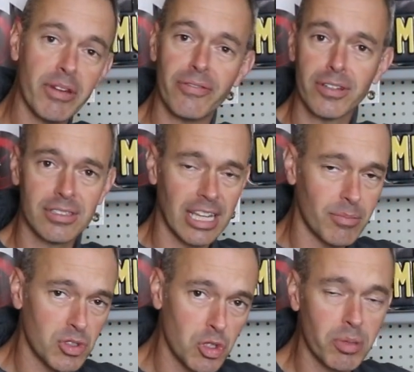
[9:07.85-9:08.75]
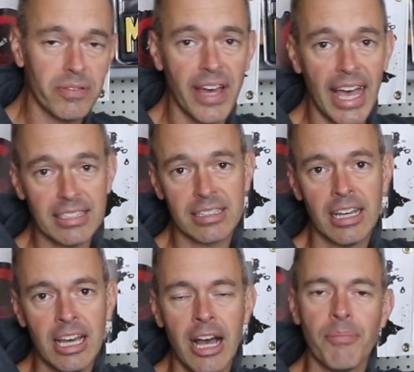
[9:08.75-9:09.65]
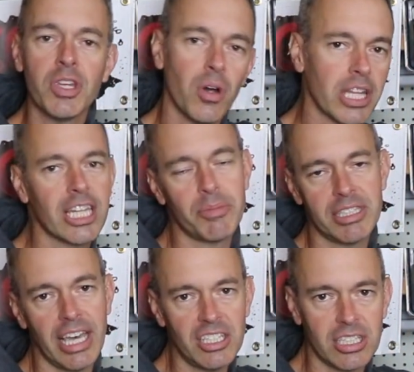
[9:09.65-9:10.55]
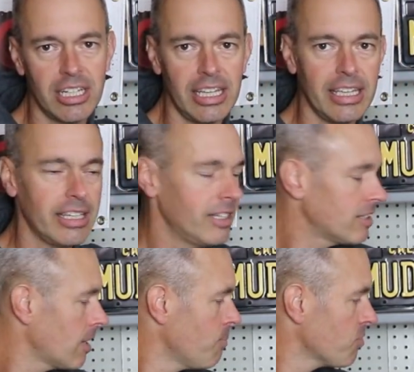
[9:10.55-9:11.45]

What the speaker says: It fills them super fast. The only limitation is